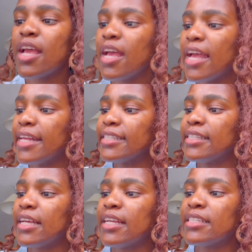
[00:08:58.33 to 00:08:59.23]
It's
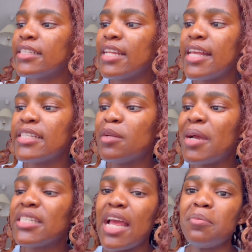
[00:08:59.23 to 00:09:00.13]
the
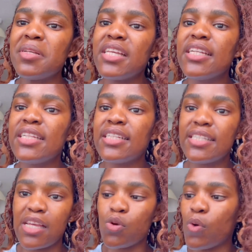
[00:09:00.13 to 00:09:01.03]
niacinamide 10% and
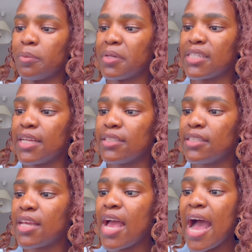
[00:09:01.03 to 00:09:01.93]
zinc 1%,